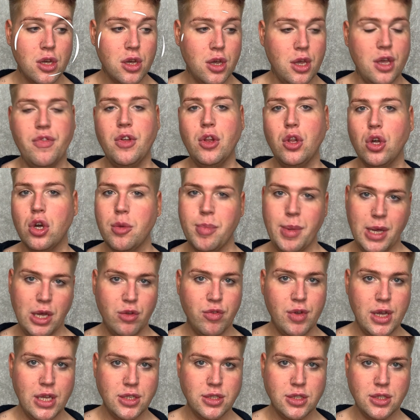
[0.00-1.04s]
if I look a bit
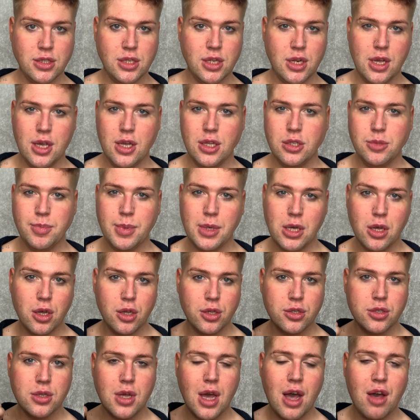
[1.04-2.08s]
crazy today, it's
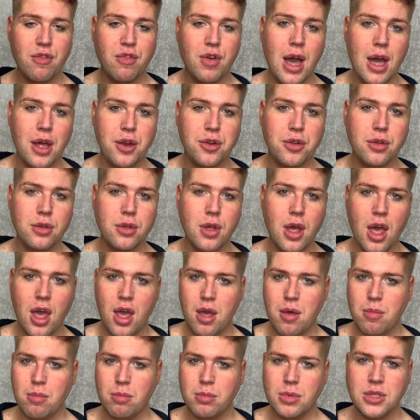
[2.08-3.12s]
because I've had
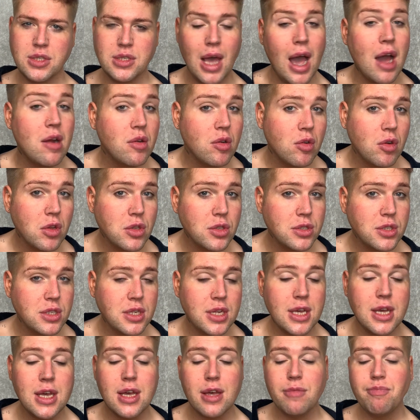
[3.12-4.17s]
mascara on
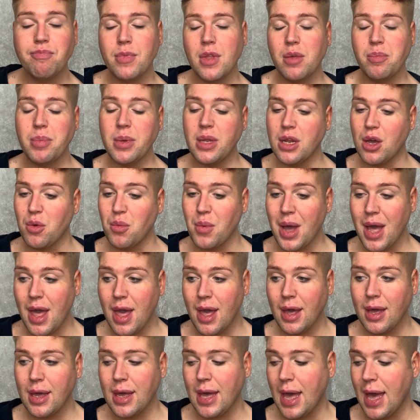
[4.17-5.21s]
today, I've been at
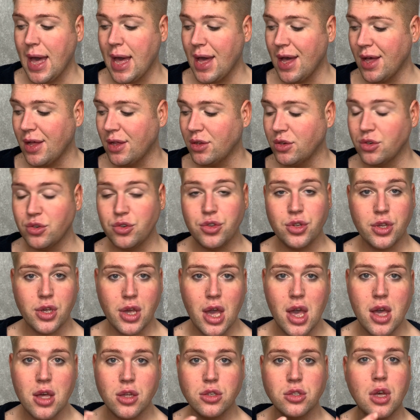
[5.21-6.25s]
work and
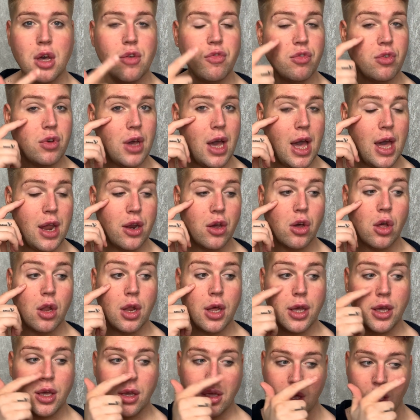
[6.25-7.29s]
yeah, so I've kind of got
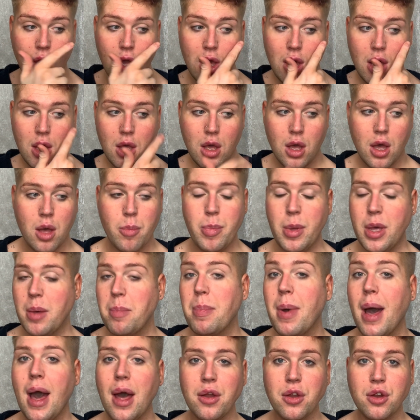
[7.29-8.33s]
like a bit of
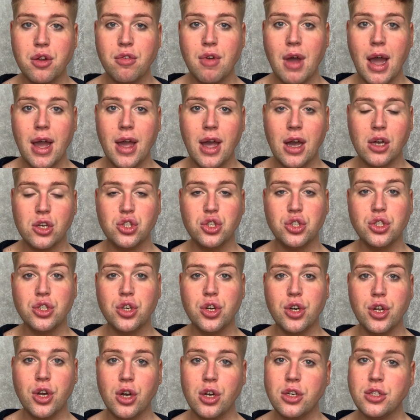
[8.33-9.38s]
panda eye action
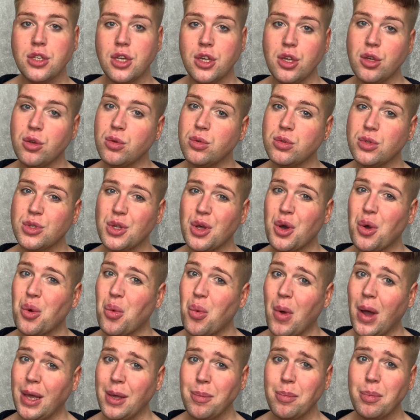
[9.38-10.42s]
going on because I used a
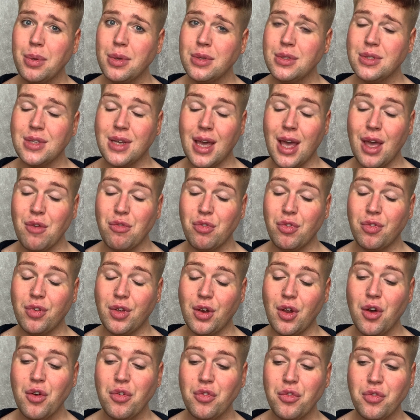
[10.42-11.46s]
wipe to get everything
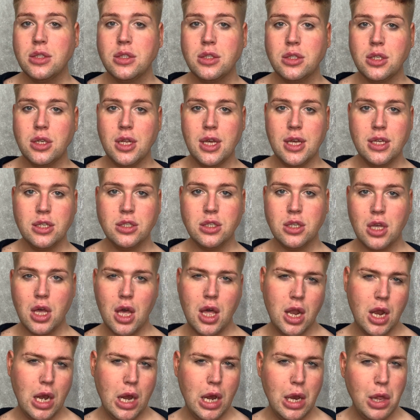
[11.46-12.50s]
off. Today's a
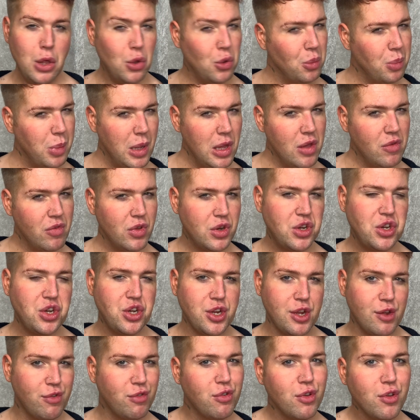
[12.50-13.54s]
little bit of a
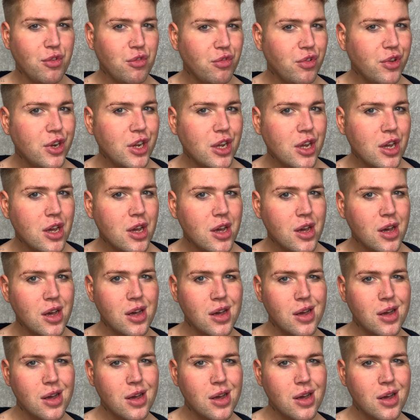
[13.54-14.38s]
different video,